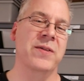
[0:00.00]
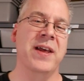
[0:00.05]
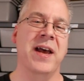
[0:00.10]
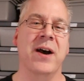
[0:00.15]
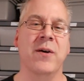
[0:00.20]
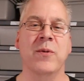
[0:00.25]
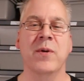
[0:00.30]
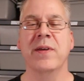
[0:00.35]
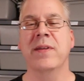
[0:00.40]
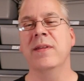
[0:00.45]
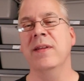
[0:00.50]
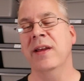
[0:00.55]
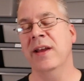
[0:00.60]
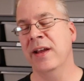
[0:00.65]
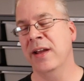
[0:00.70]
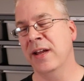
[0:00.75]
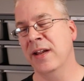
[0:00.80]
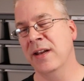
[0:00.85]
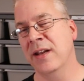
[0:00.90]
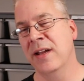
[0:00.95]
that
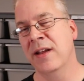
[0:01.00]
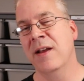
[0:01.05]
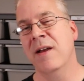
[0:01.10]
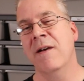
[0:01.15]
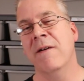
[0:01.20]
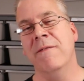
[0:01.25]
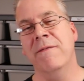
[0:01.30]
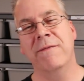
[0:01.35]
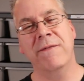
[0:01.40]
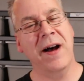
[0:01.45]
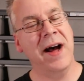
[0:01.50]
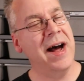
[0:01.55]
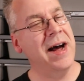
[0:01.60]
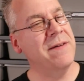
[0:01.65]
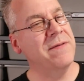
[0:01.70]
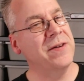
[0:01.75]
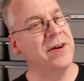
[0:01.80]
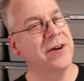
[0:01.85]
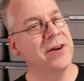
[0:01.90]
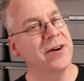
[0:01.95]
within
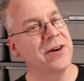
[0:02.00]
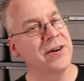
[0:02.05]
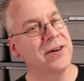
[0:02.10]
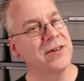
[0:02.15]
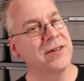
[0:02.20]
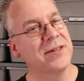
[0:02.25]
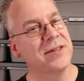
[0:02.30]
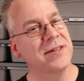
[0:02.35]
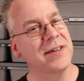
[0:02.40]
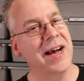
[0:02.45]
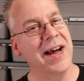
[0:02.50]
5 years,